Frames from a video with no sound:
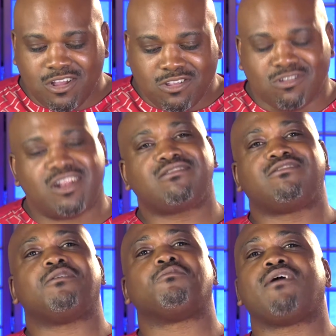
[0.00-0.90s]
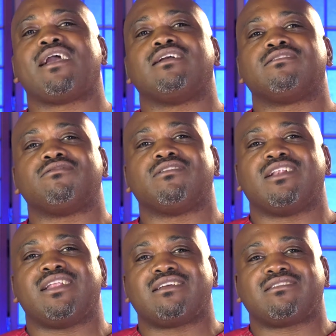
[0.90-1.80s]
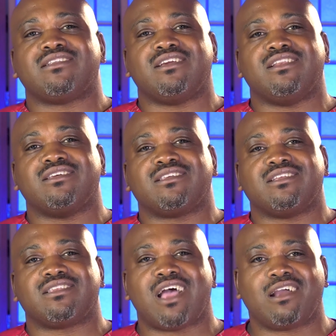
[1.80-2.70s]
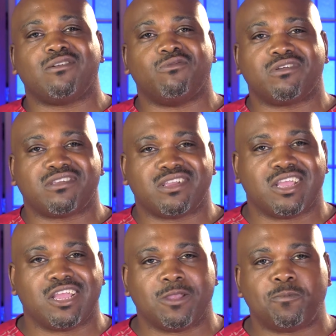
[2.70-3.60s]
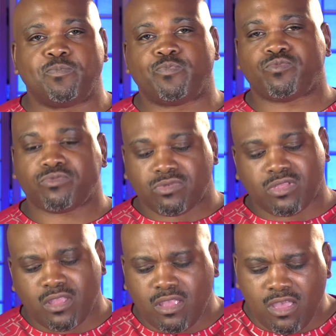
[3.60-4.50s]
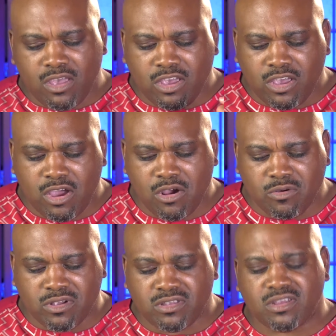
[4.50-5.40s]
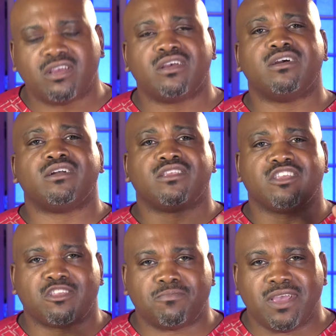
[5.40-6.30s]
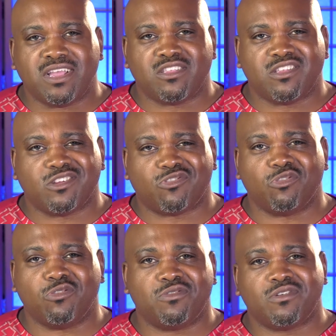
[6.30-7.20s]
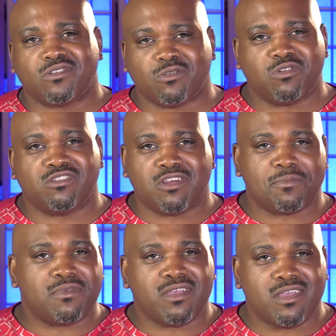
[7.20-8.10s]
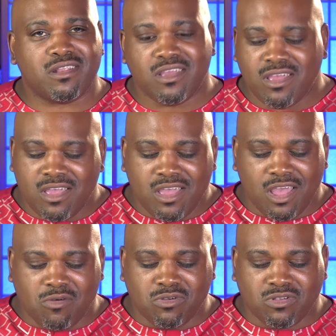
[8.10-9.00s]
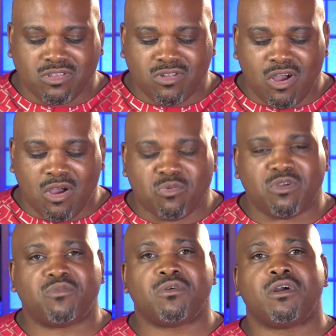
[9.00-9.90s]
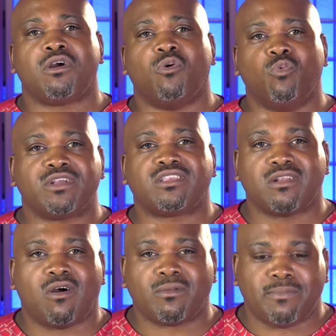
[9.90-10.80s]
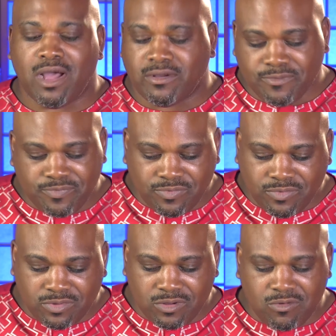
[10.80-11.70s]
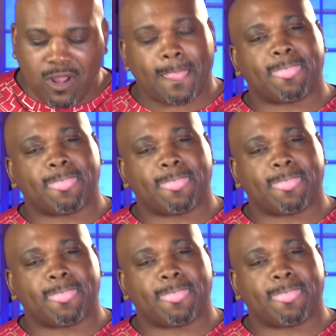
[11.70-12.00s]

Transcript: So let's jump right into the lesson. It is entitled, once again, Courage to Speak the Truth. So we'll jump in and we'll start with what's it all about. All right.